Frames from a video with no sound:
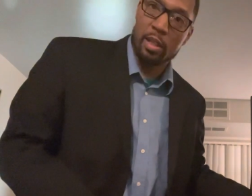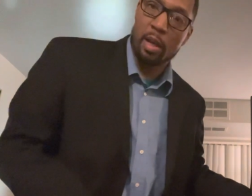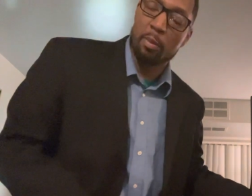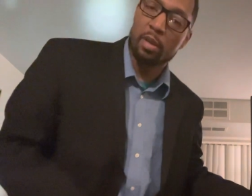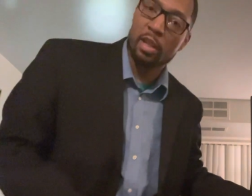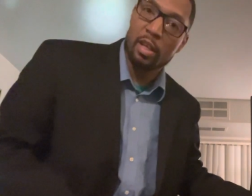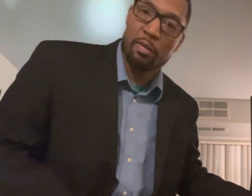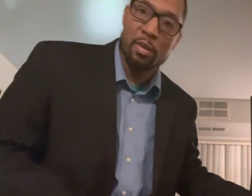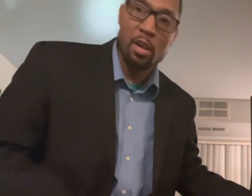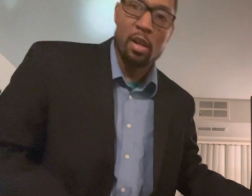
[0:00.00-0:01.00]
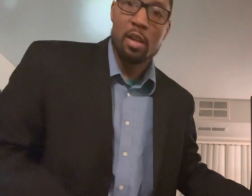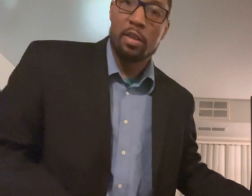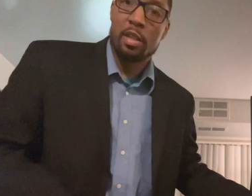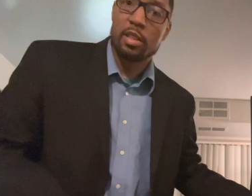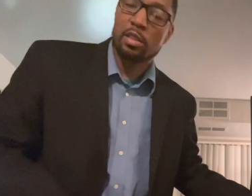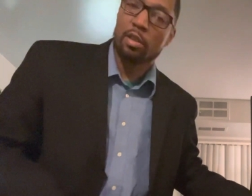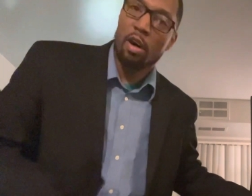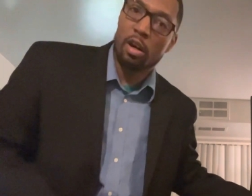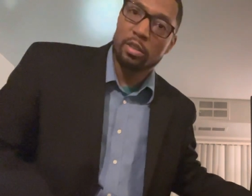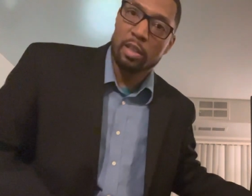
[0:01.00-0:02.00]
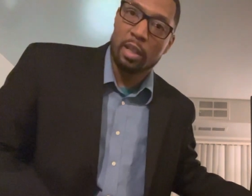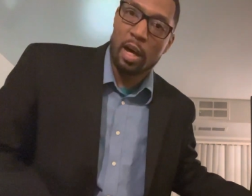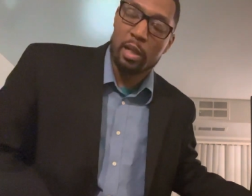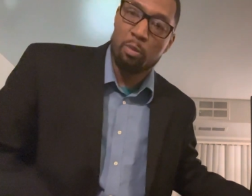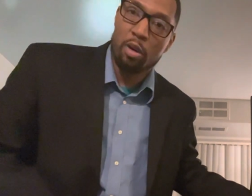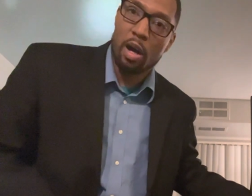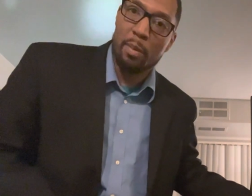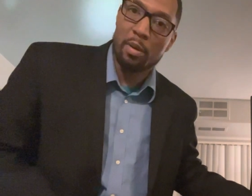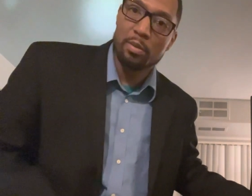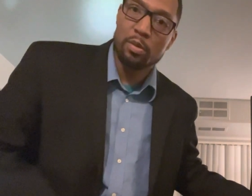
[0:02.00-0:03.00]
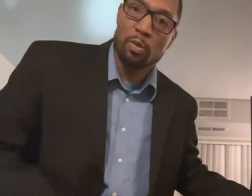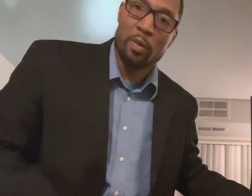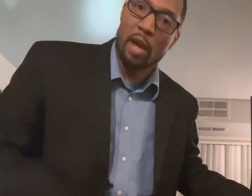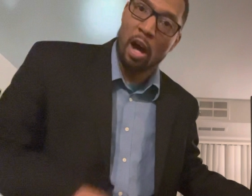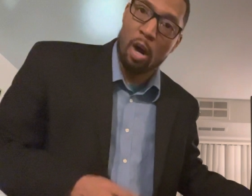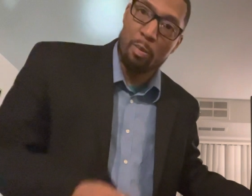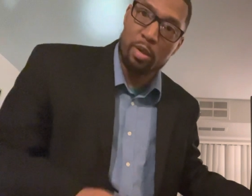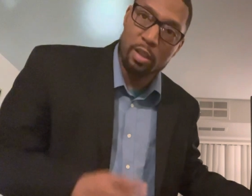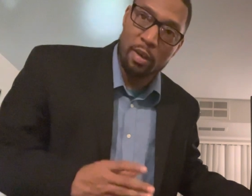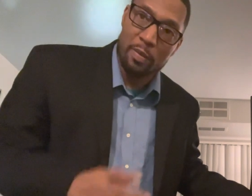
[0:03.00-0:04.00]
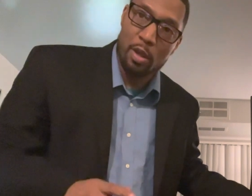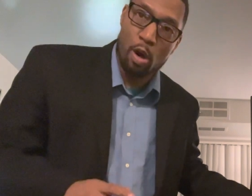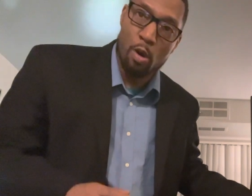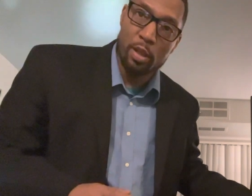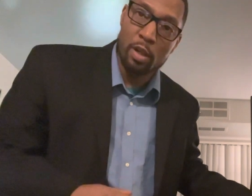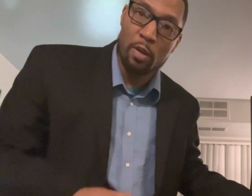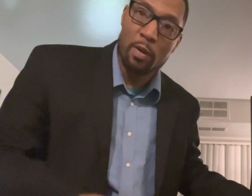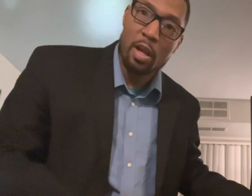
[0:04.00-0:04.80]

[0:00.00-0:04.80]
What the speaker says: And I believe this is causing a lot of problems with the output of the audio.